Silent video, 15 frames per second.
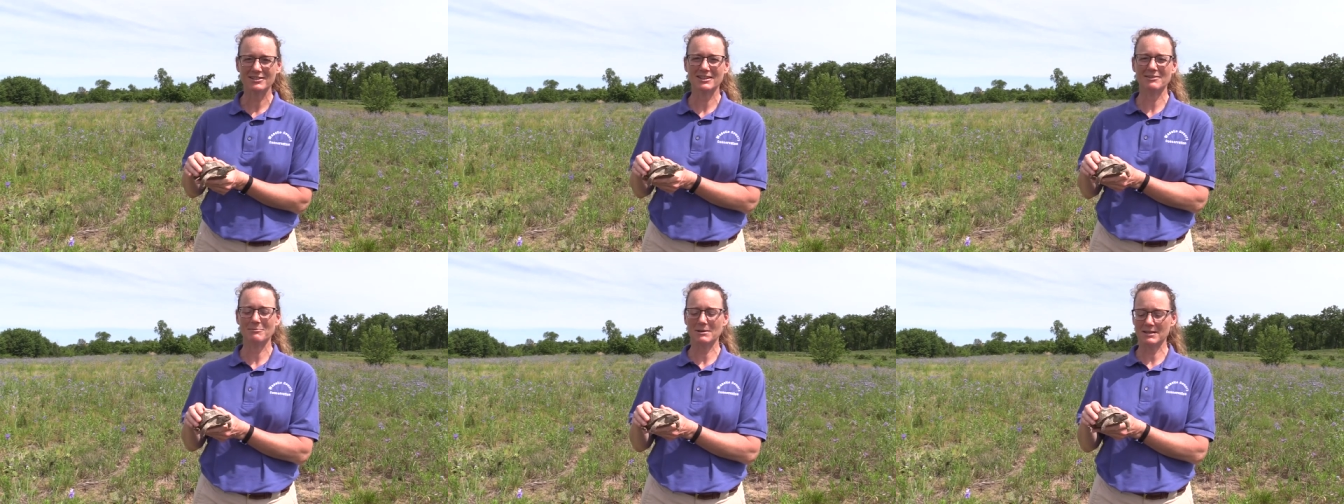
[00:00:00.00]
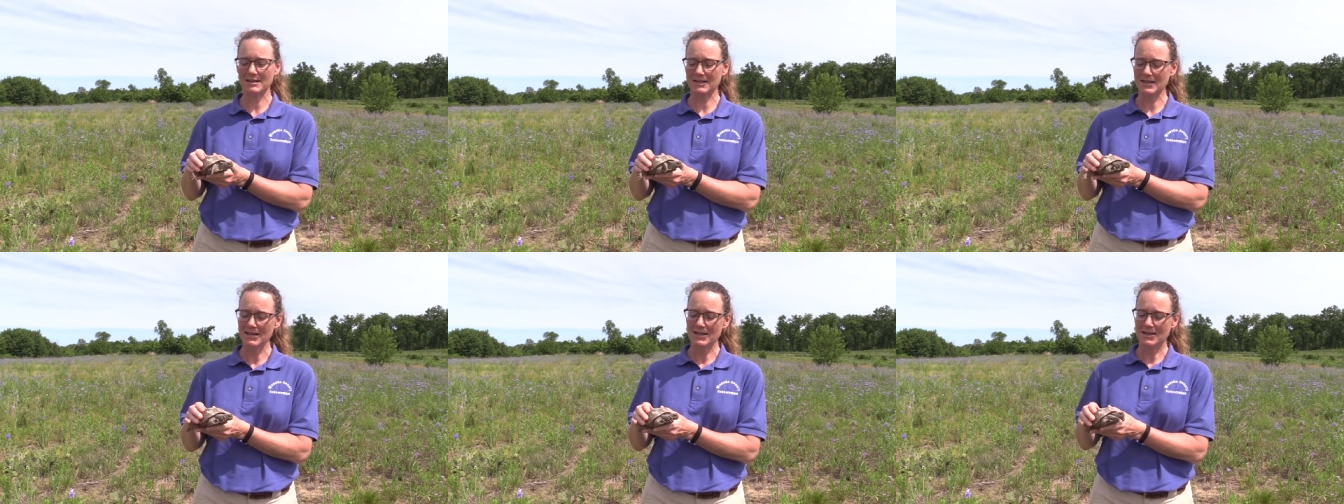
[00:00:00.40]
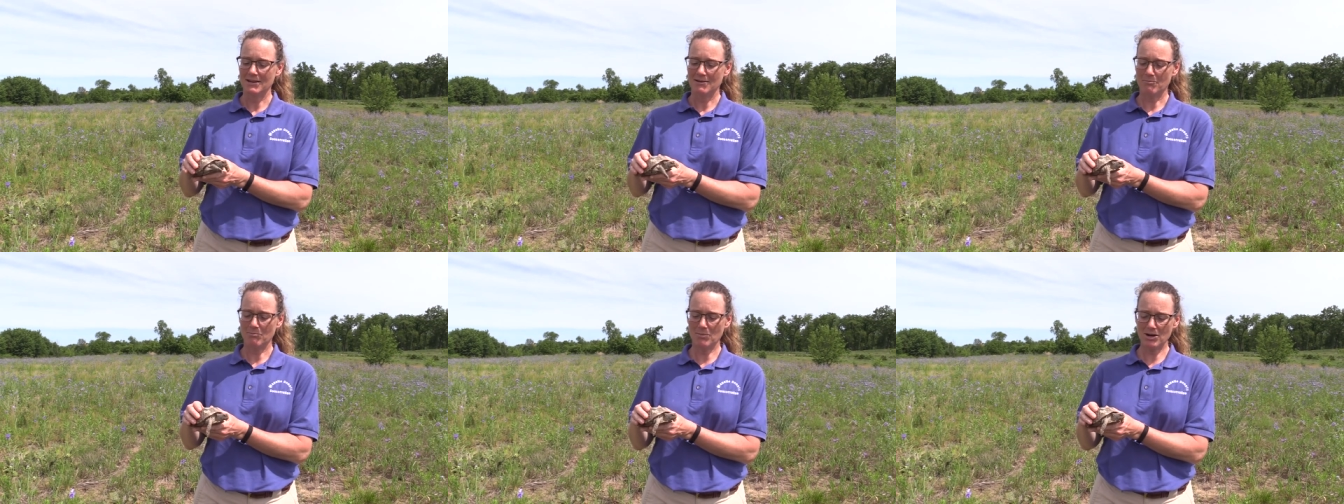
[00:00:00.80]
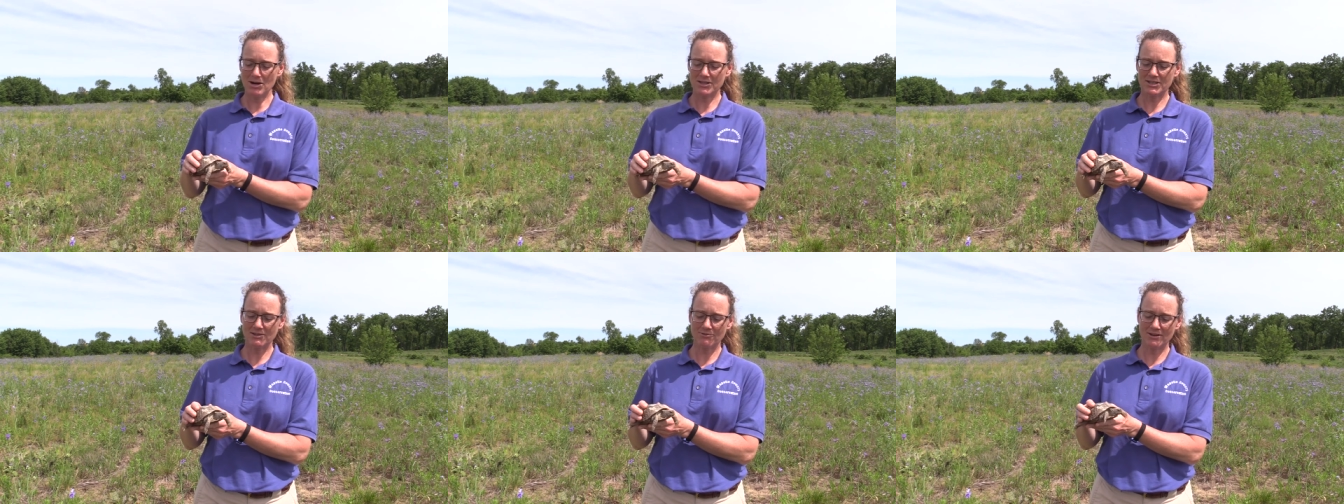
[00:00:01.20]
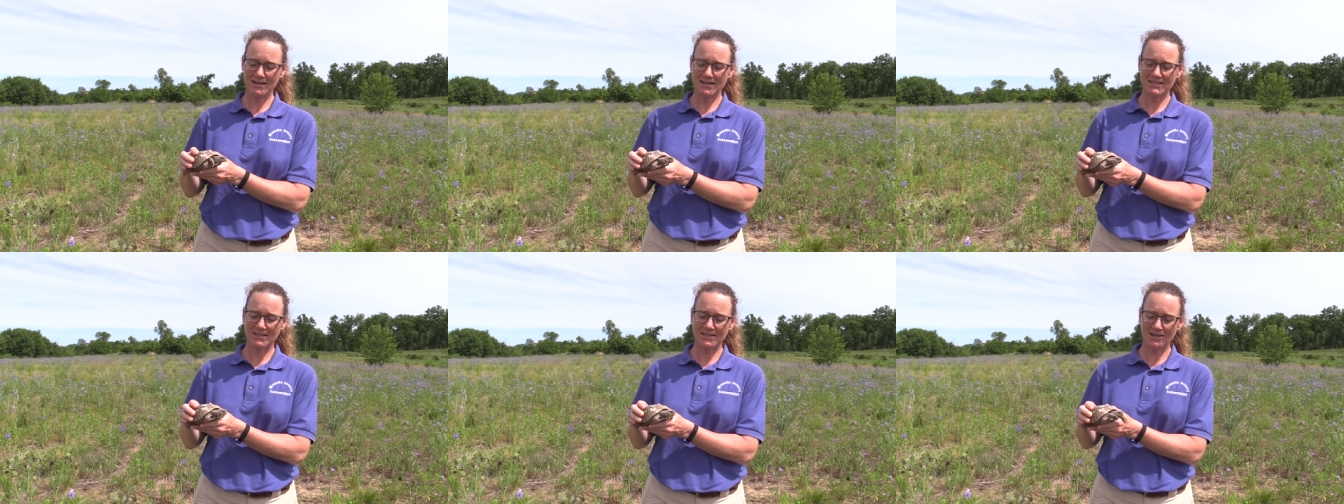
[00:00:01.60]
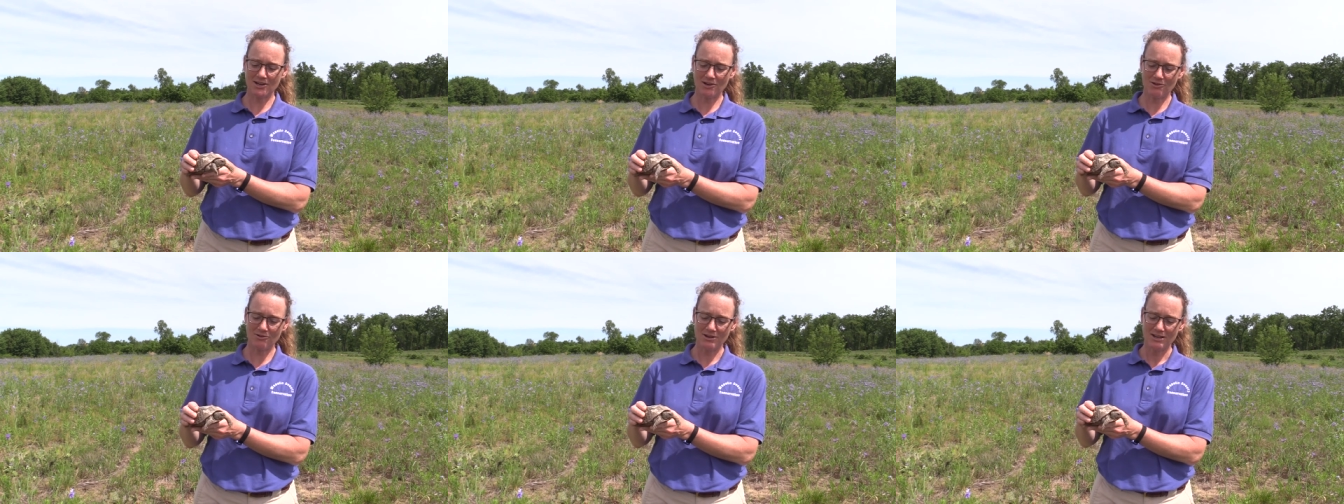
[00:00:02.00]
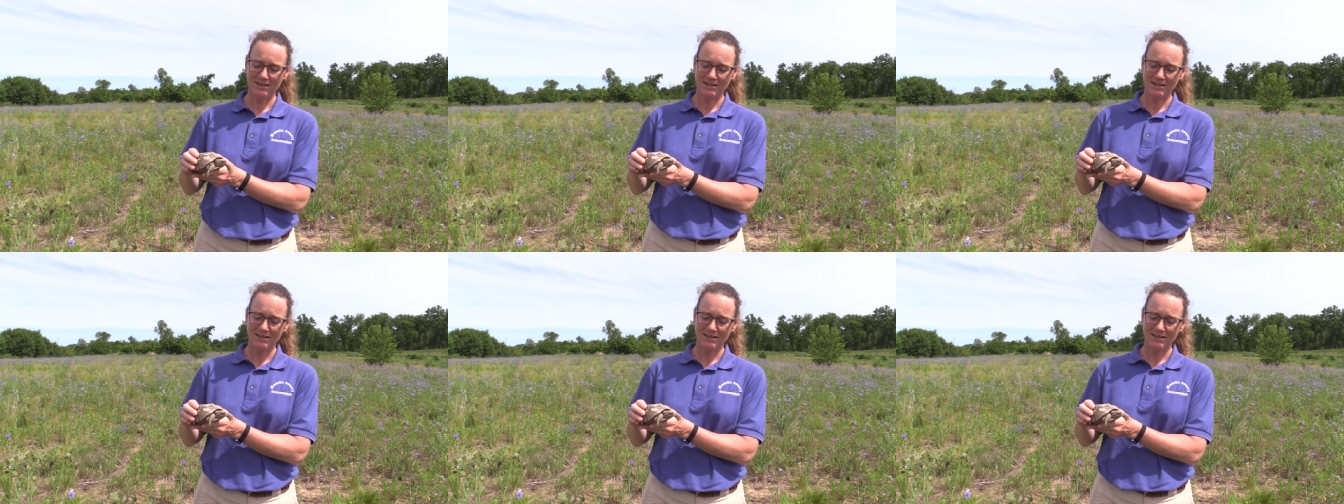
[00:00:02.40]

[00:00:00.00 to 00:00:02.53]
they've been marked and ready to go.